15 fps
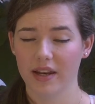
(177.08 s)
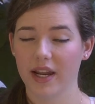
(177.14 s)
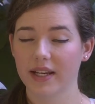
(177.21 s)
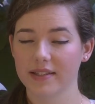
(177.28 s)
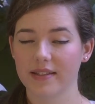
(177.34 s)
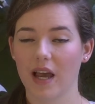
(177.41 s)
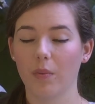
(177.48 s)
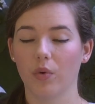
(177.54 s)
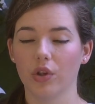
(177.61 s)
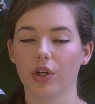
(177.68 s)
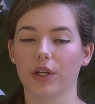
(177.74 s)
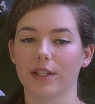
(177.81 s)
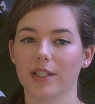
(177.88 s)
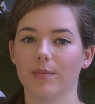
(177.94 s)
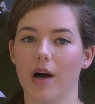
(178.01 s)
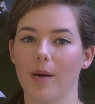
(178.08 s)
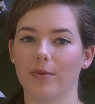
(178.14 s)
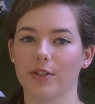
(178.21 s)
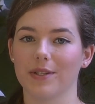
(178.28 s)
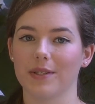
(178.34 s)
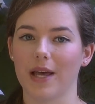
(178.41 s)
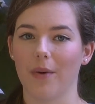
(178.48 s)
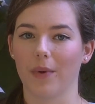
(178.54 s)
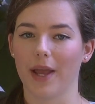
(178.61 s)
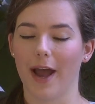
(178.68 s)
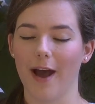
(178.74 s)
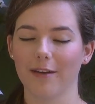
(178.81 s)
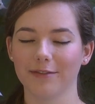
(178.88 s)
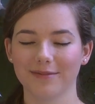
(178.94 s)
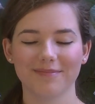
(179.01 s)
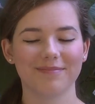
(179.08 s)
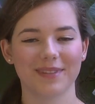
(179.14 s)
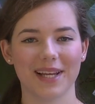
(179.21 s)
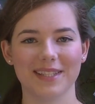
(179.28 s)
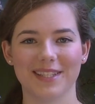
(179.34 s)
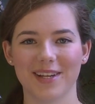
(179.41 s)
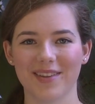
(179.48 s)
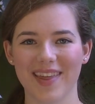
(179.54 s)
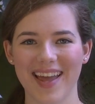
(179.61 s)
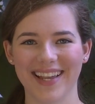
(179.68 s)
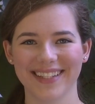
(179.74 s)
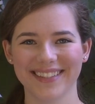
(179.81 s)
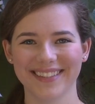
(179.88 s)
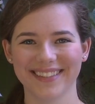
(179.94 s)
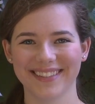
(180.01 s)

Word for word: Next time, we'll look at some options that we have. Until then.